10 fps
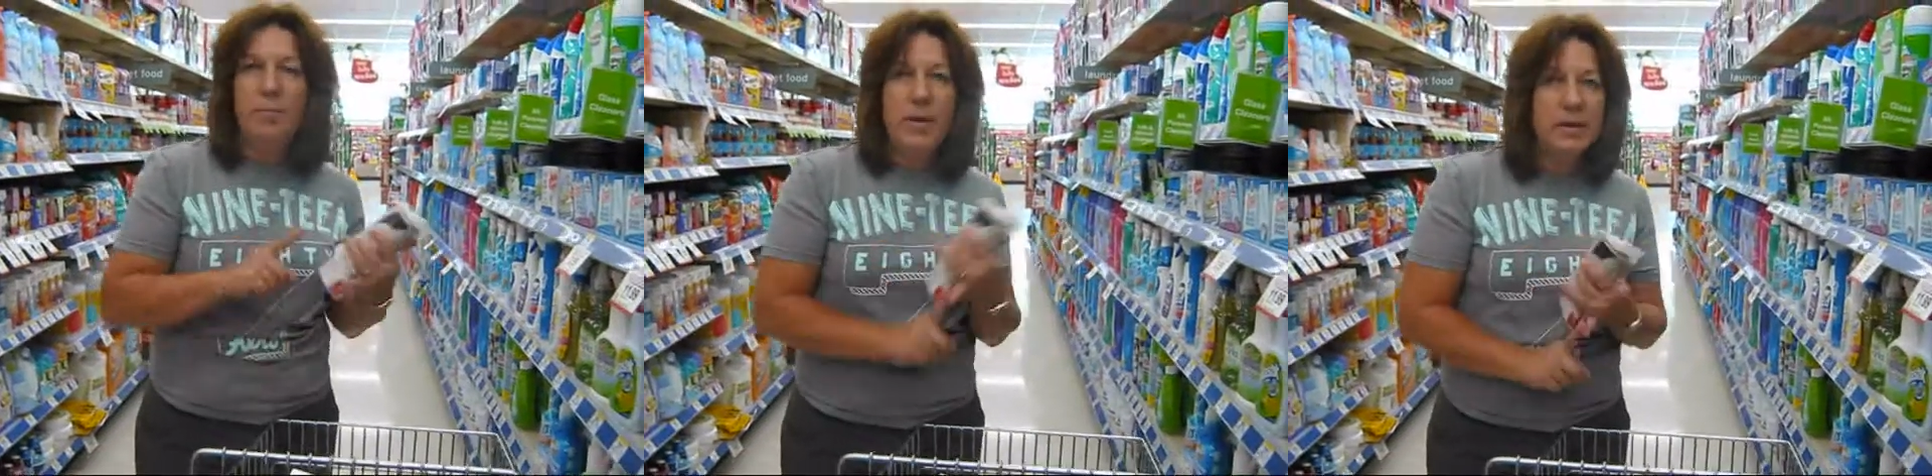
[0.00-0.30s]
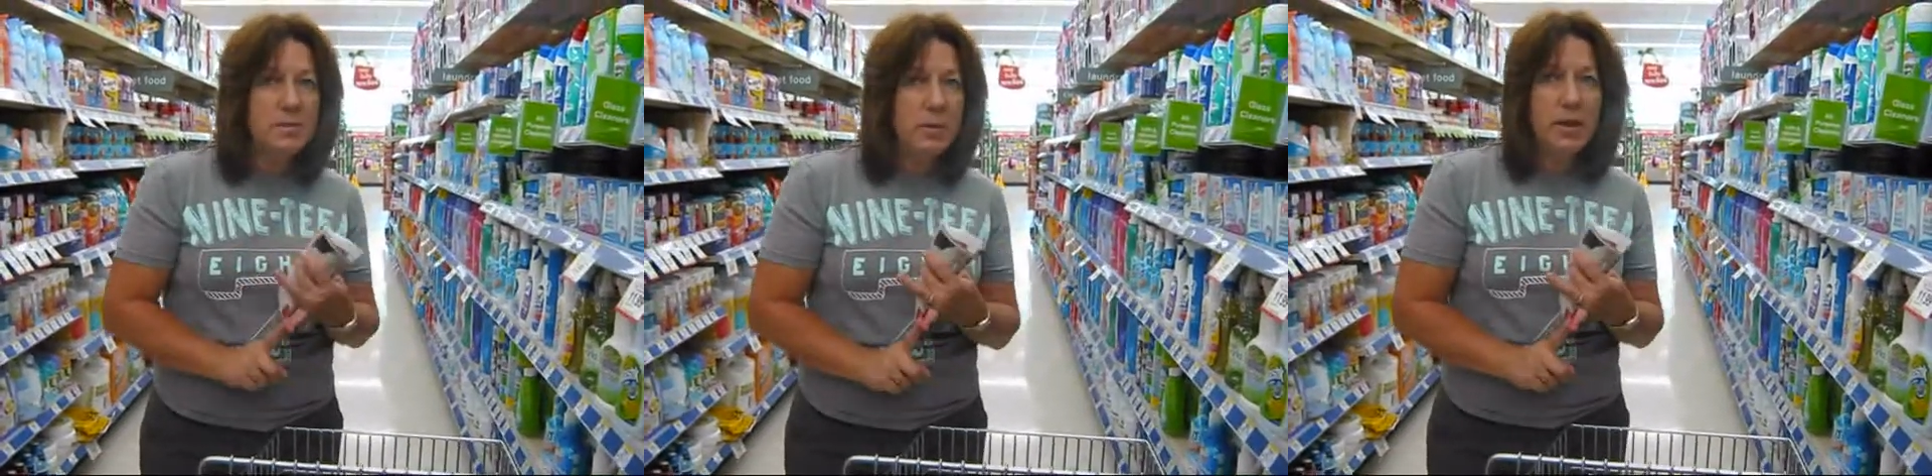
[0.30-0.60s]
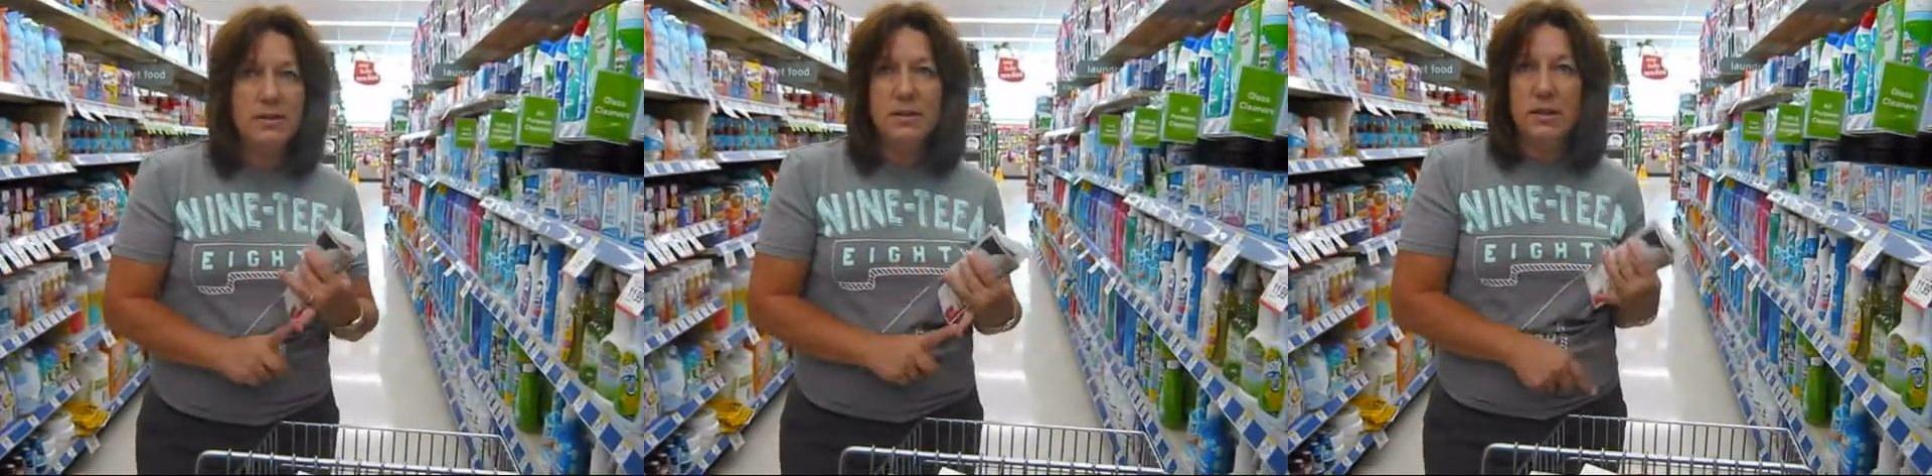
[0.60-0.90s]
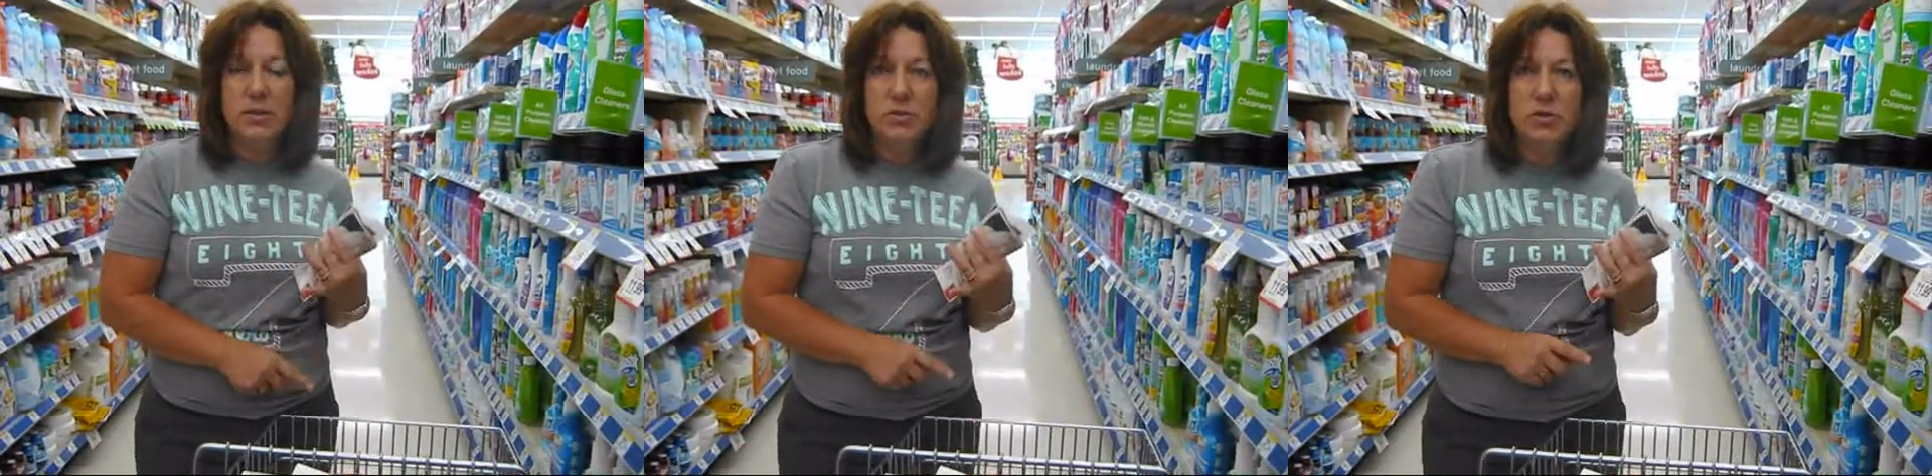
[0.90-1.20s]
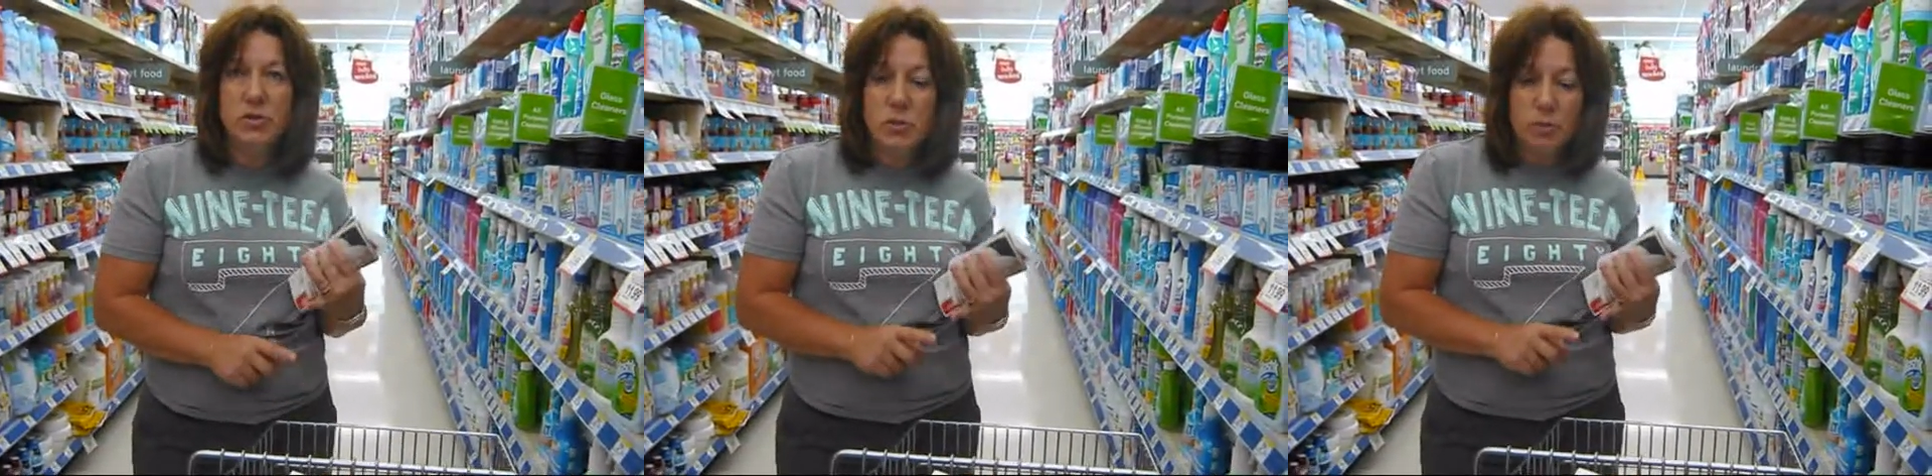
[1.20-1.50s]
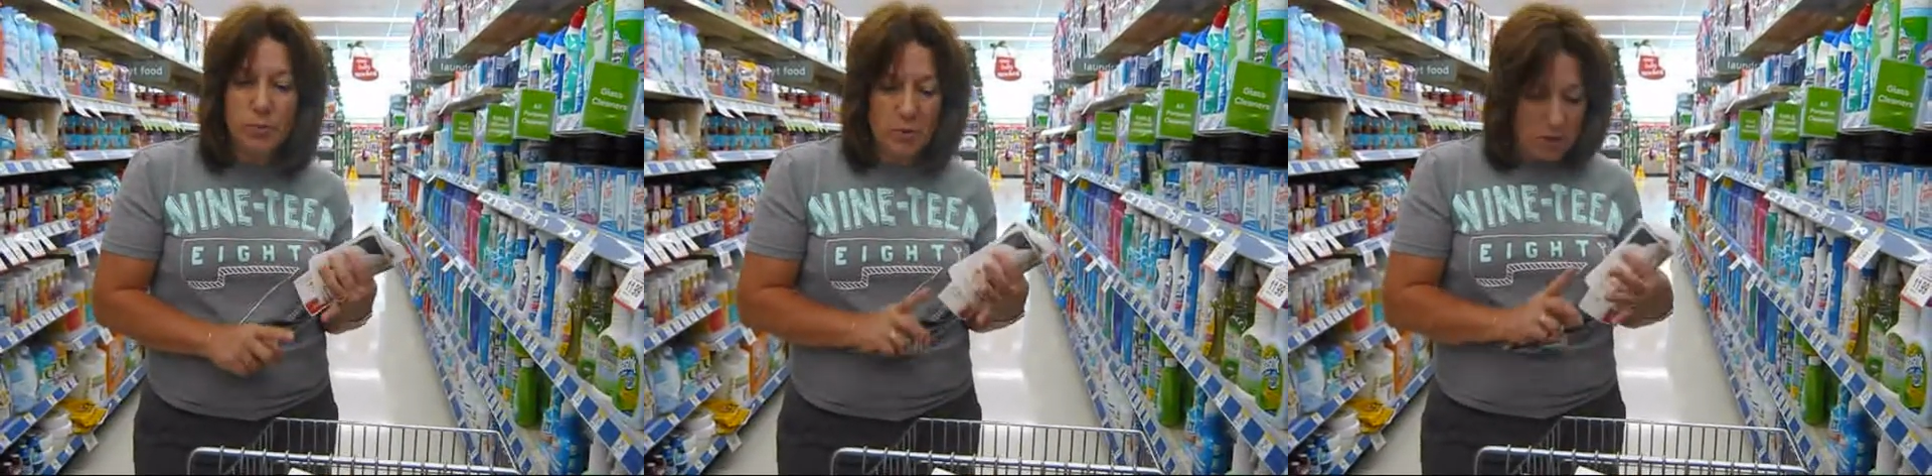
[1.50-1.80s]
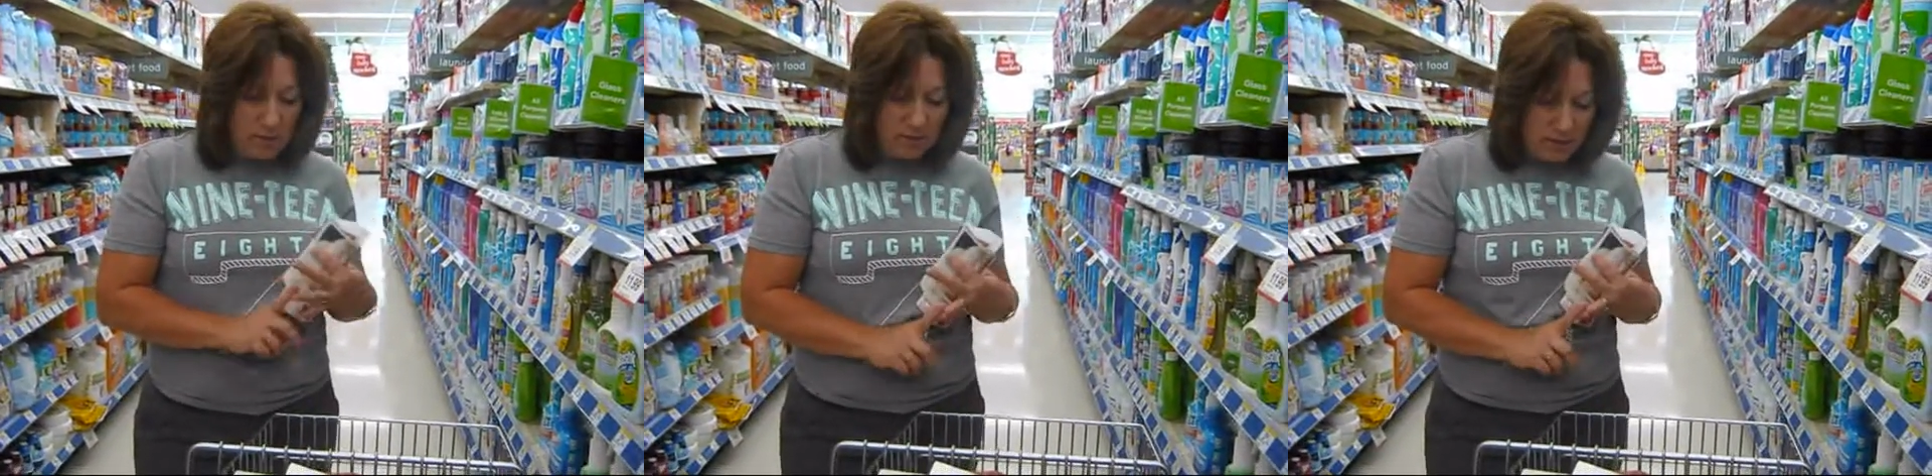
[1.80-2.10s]
Best place to get your soup,
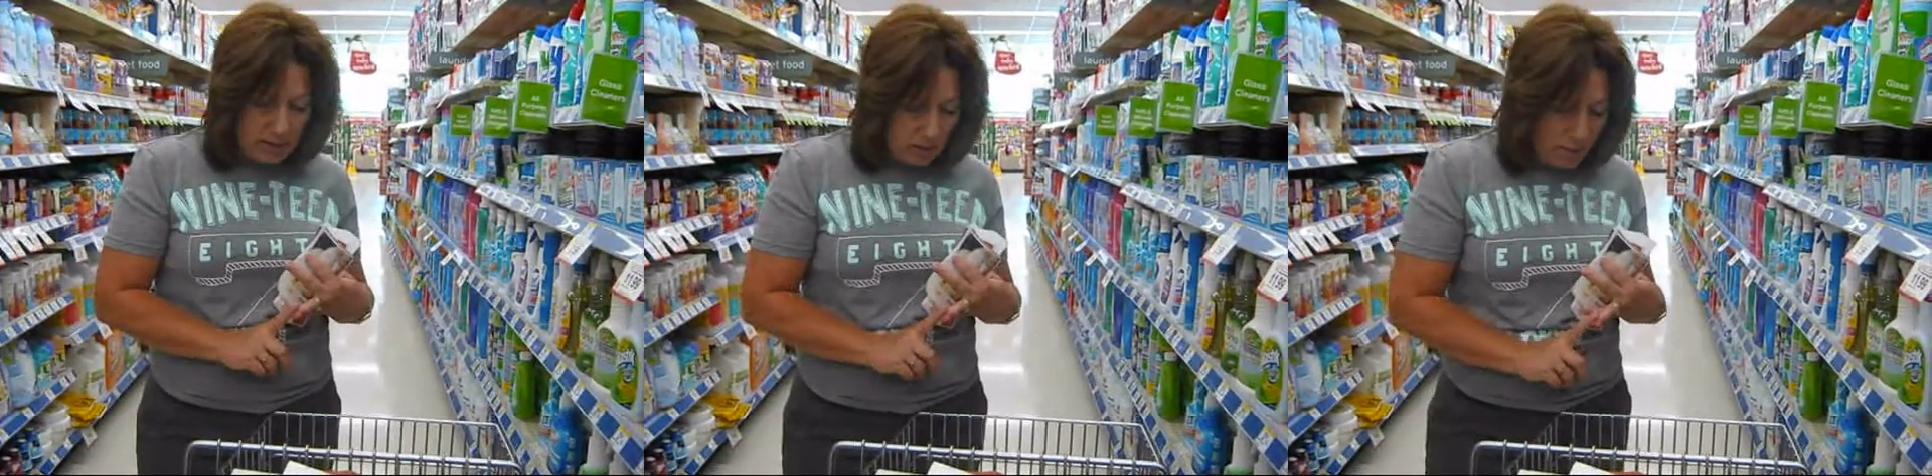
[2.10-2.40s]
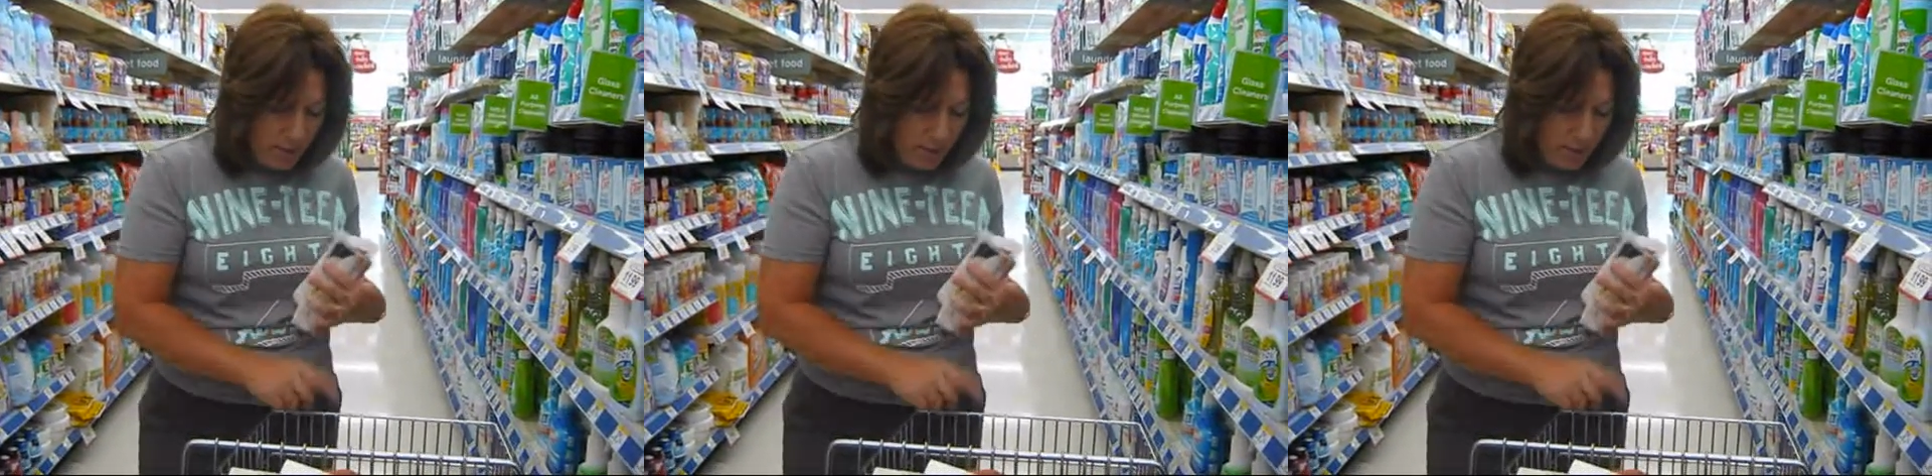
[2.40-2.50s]
to get your